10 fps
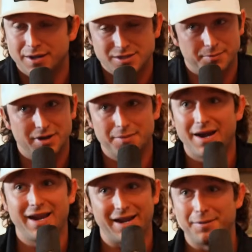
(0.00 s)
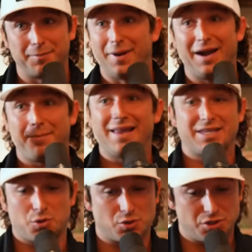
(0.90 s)
Somebody might make
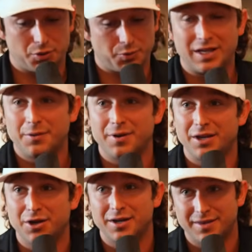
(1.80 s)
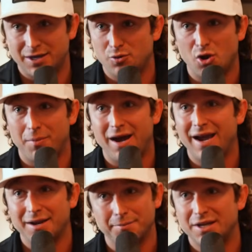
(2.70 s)
this horse look really, really good, and then you go
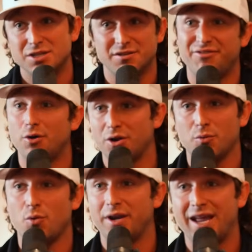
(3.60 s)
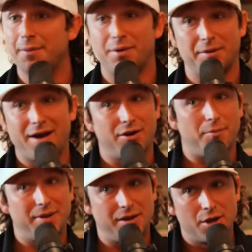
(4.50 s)
buy it because it felt good one day, but it might
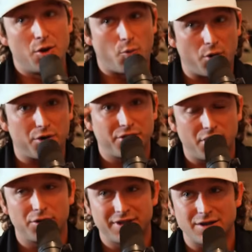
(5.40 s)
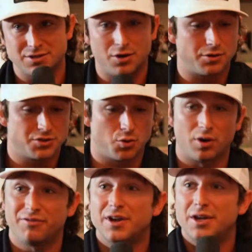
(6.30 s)
not be worth $100,000.
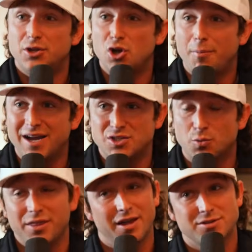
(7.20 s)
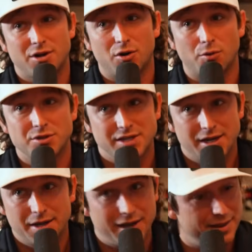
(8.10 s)
Or if you go buy a $20,000 horse,
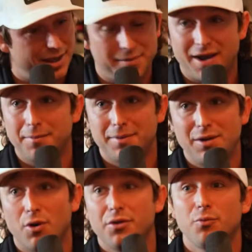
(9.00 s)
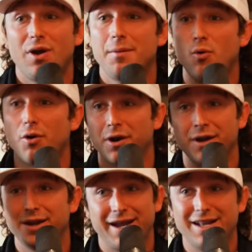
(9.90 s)
they might be worth way more.
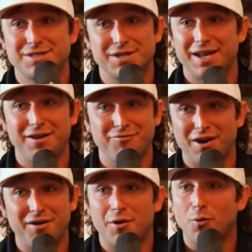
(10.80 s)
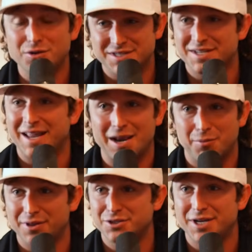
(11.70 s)
A horse is an
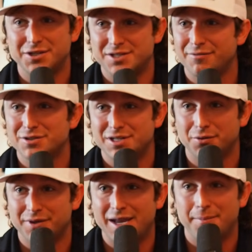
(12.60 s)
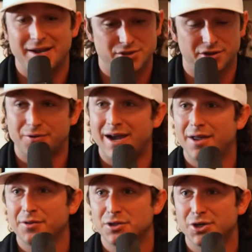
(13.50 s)
animal that changes every single day based on the
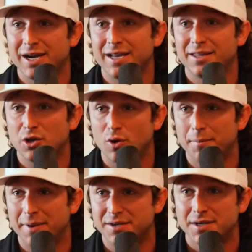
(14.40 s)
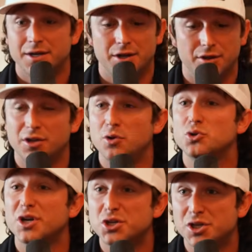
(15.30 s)
rider, the training, the equipment, the
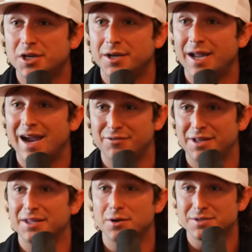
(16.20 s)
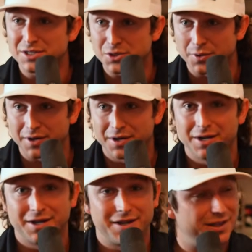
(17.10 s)
nutrition, everything that goes into it.
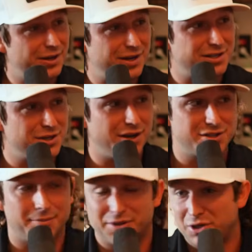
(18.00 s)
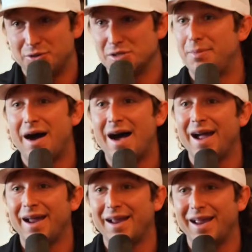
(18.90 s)
It's not something you just
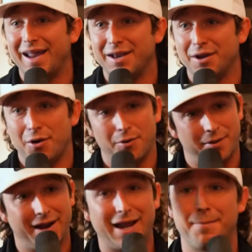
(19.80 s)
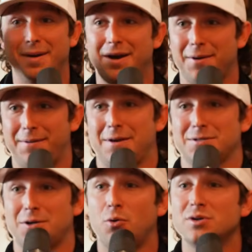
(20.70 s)
buy and, I got my
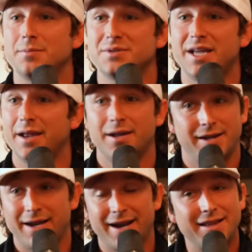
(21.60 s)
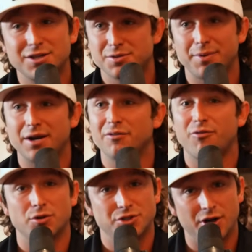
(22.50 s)
$100,000 horse, I'm set. It ain't just a brand new
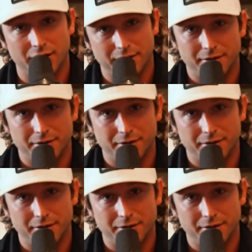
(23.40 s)
Ford truck.